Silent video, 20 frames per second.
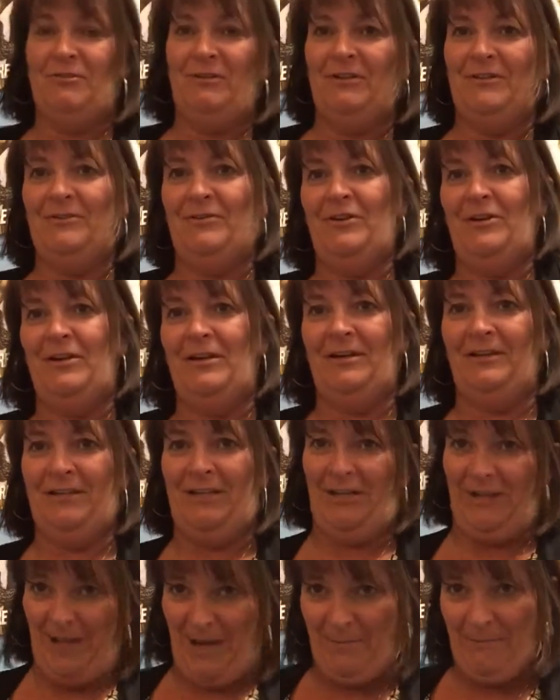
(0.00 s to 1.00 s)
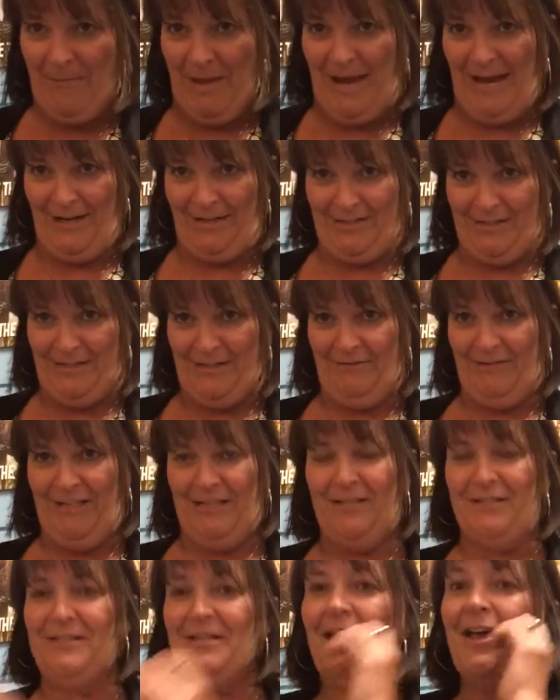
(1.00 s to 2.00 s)
in there. I'm Max, there he
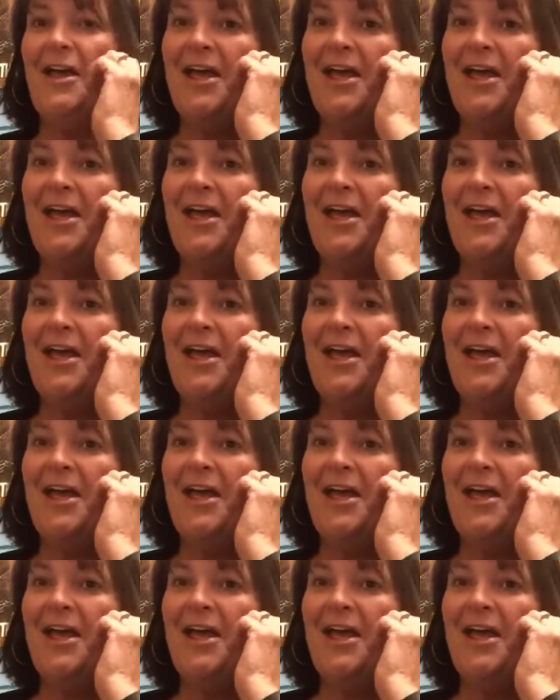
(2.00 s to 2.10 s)
is.